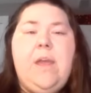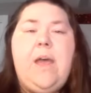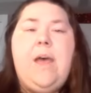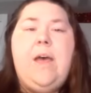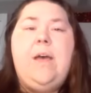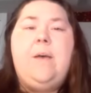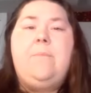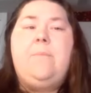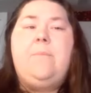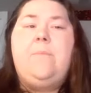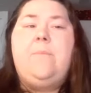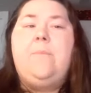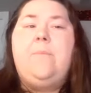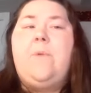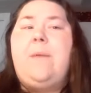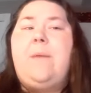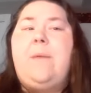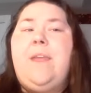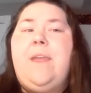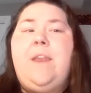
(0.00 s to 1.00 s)

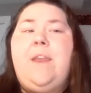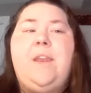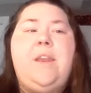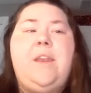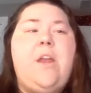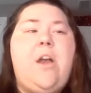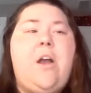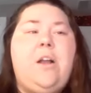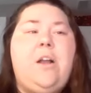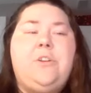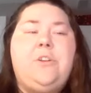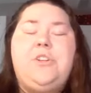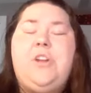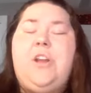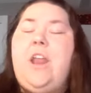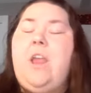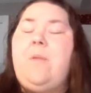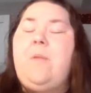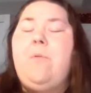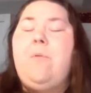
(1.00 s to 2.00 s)
Our
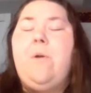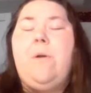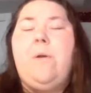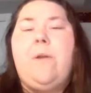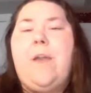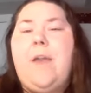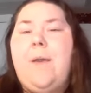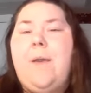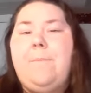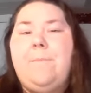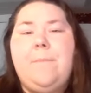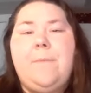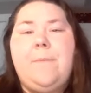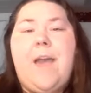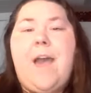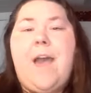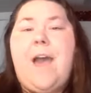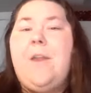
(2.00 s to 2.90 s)
training program